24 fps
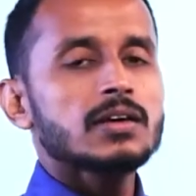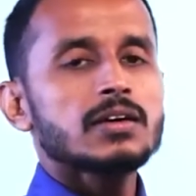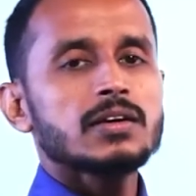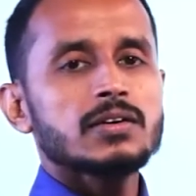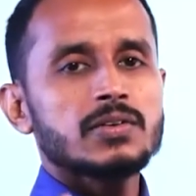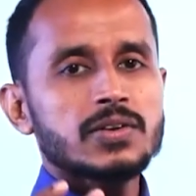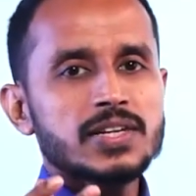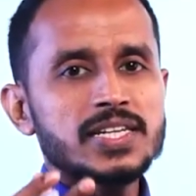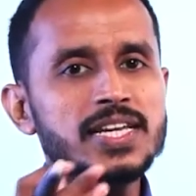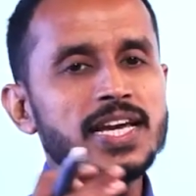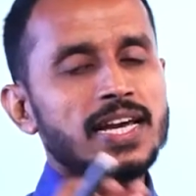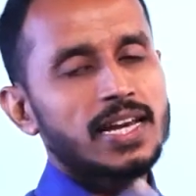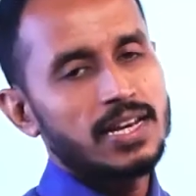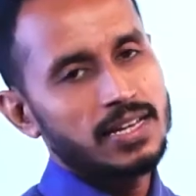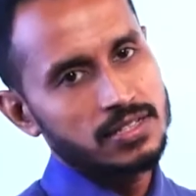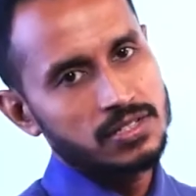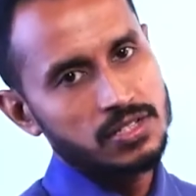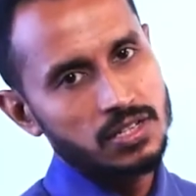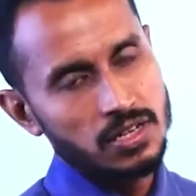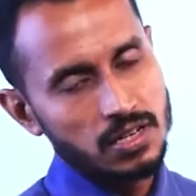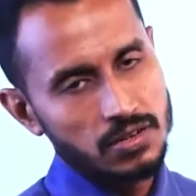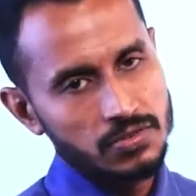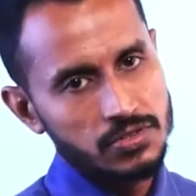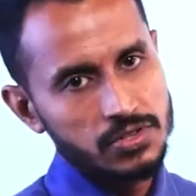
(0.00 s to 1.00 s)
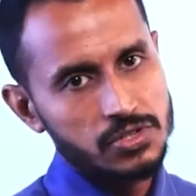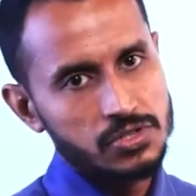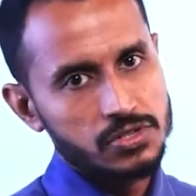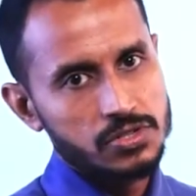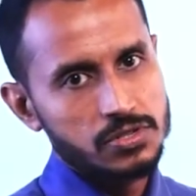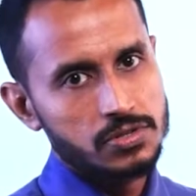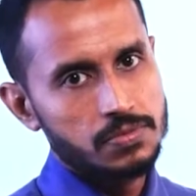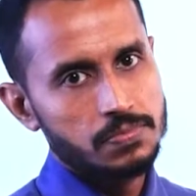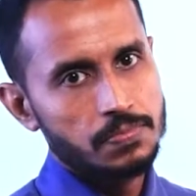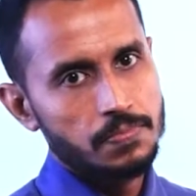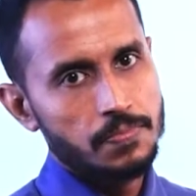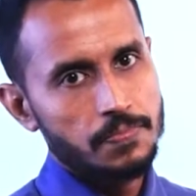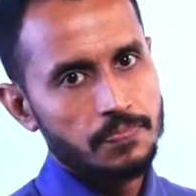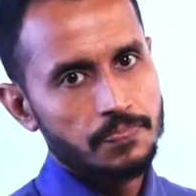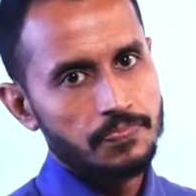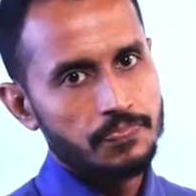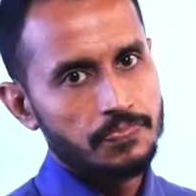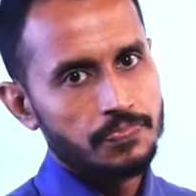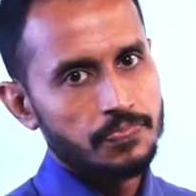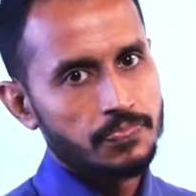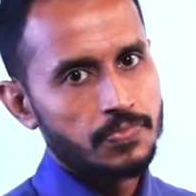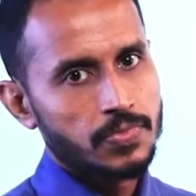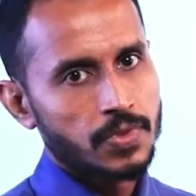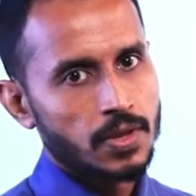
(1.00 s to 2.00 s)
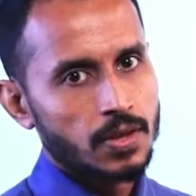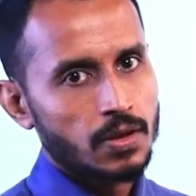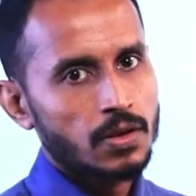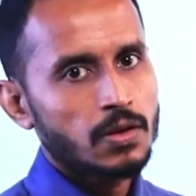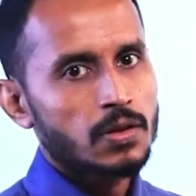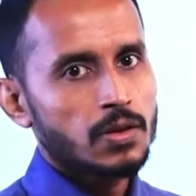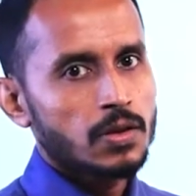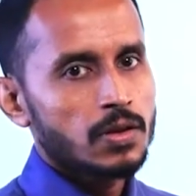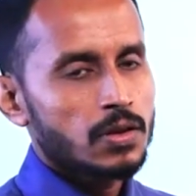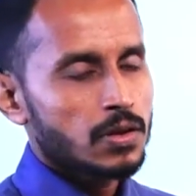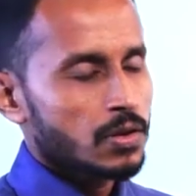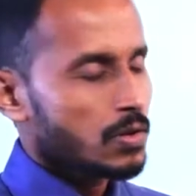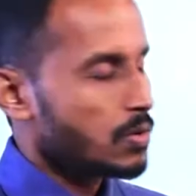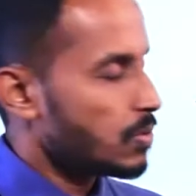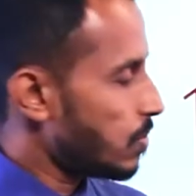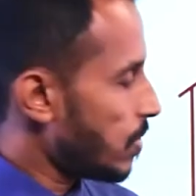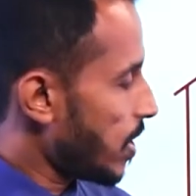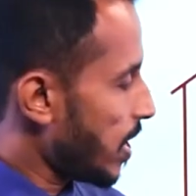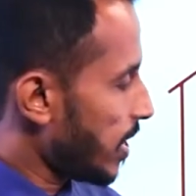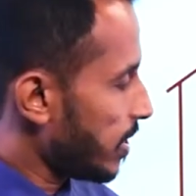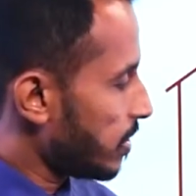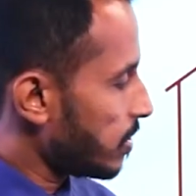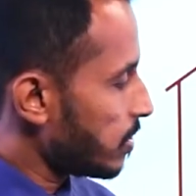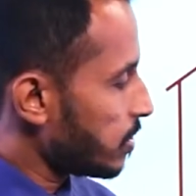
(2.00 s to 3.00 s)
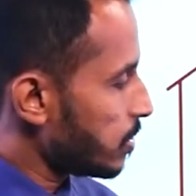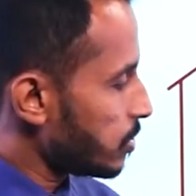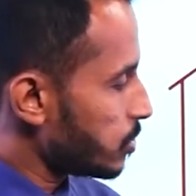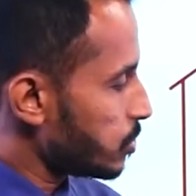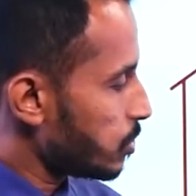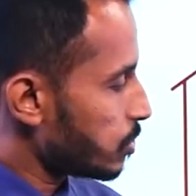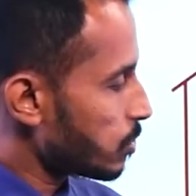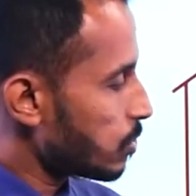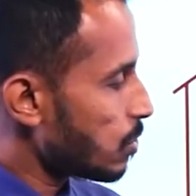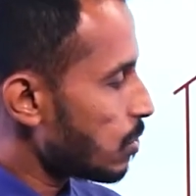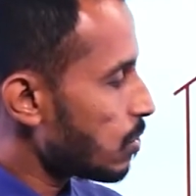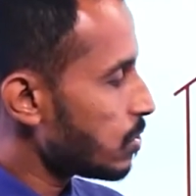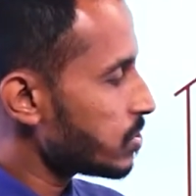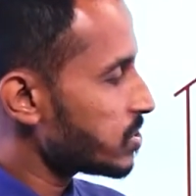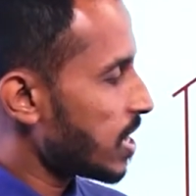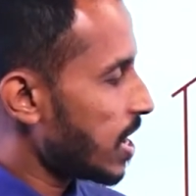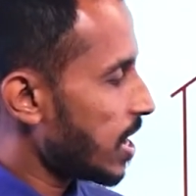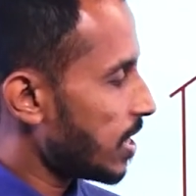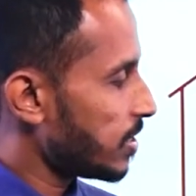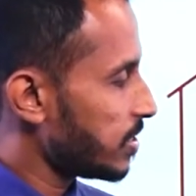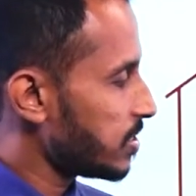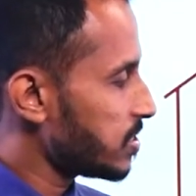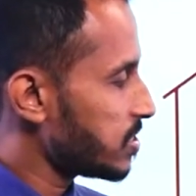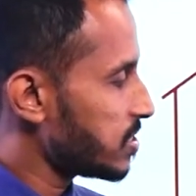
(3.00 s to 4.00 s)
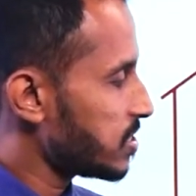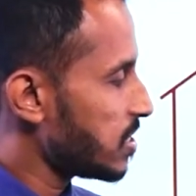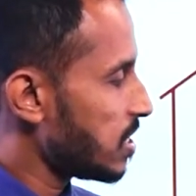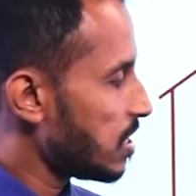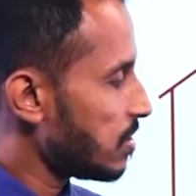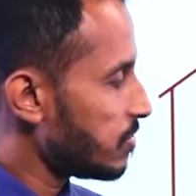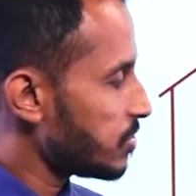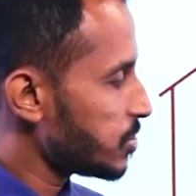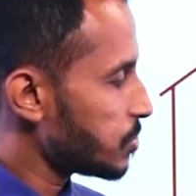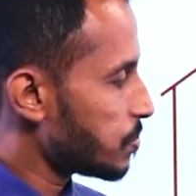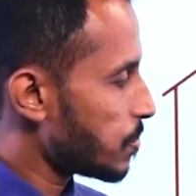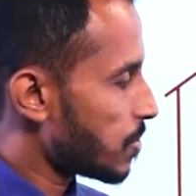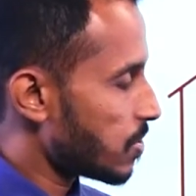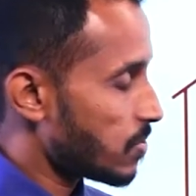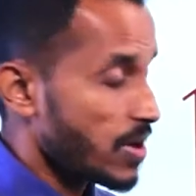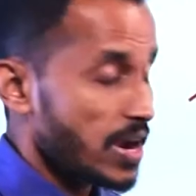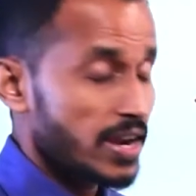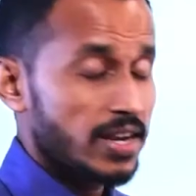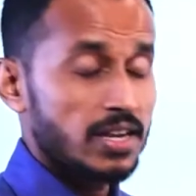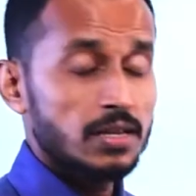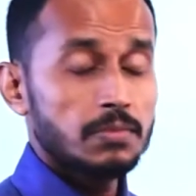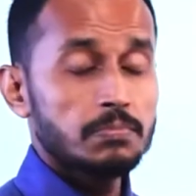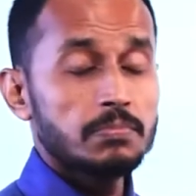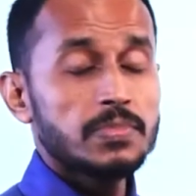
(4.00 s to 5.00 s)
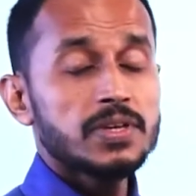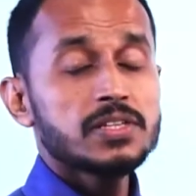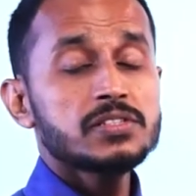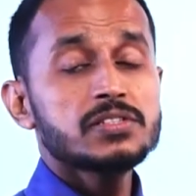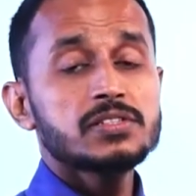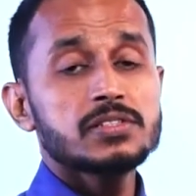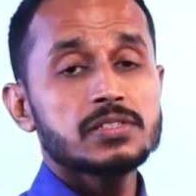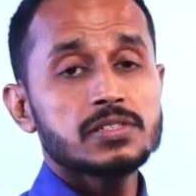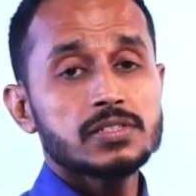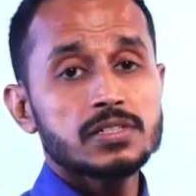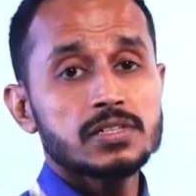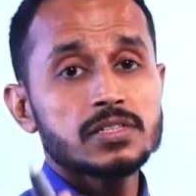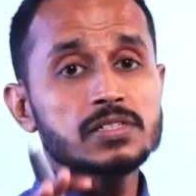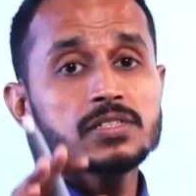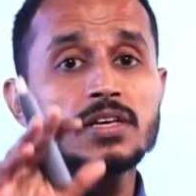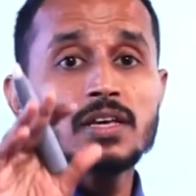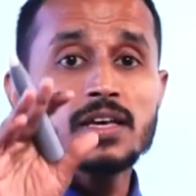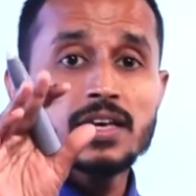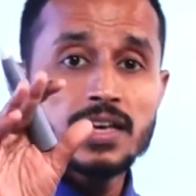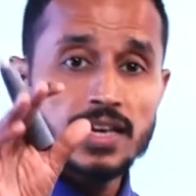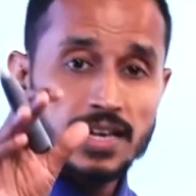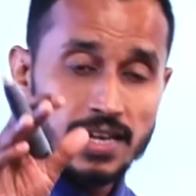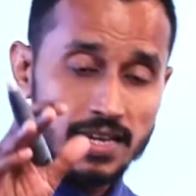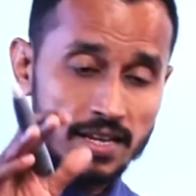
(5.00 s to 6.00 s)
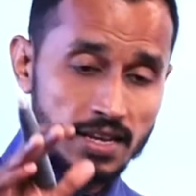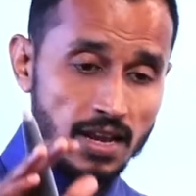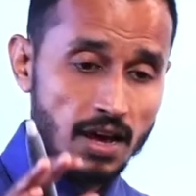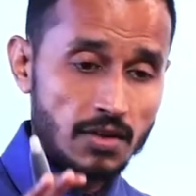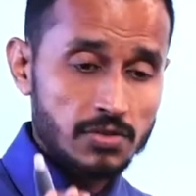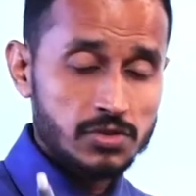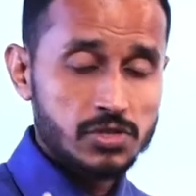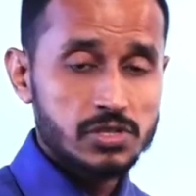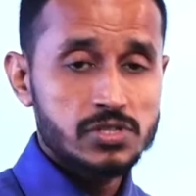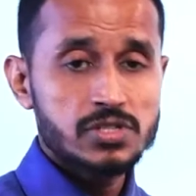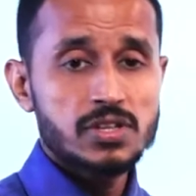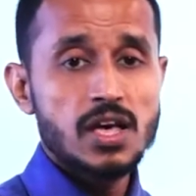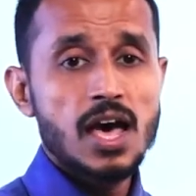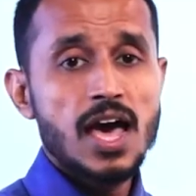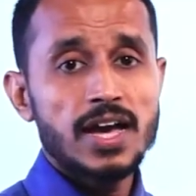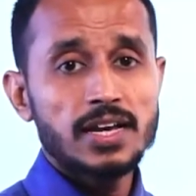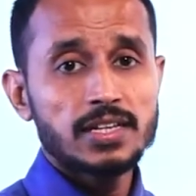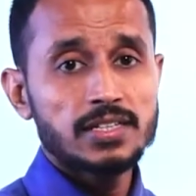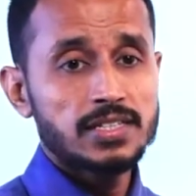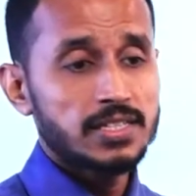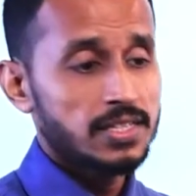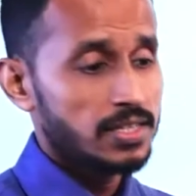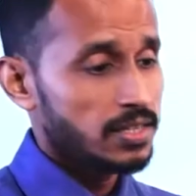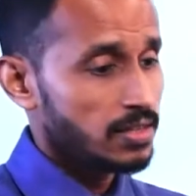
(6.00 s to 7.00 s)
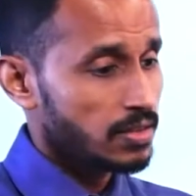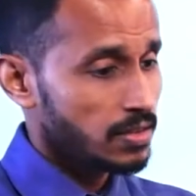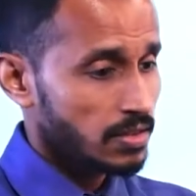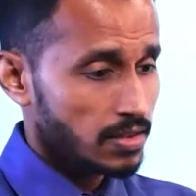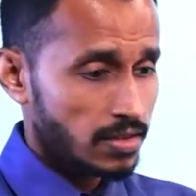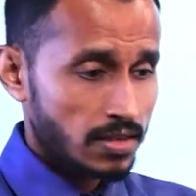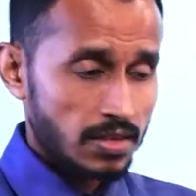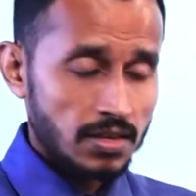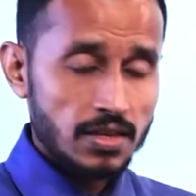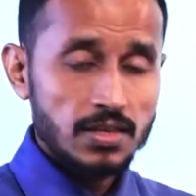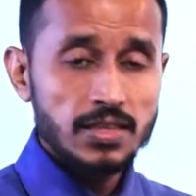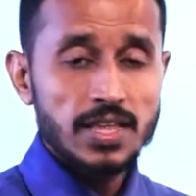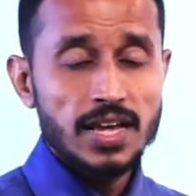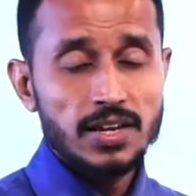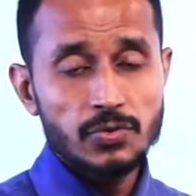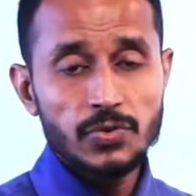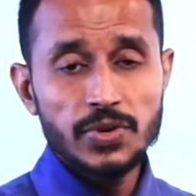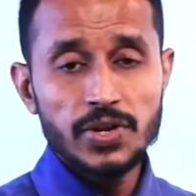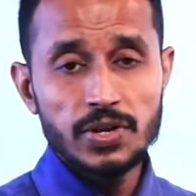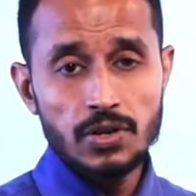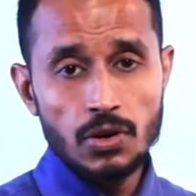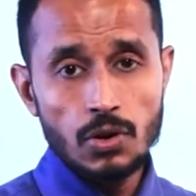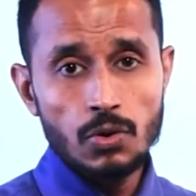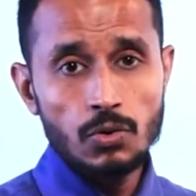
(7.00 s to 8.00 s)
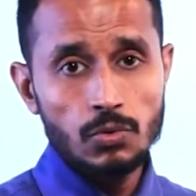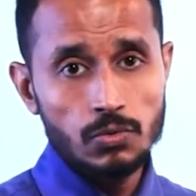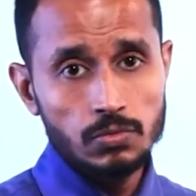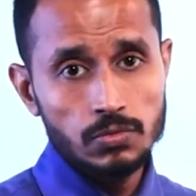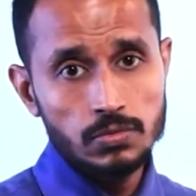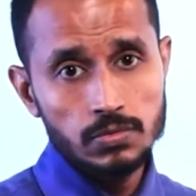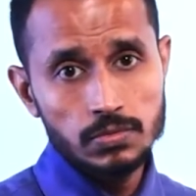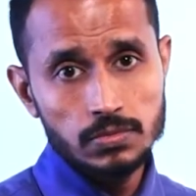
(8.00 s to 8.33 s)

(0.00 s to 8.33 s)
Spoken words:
Retailing service. Right, so those are the service providing businesses in our society that we know.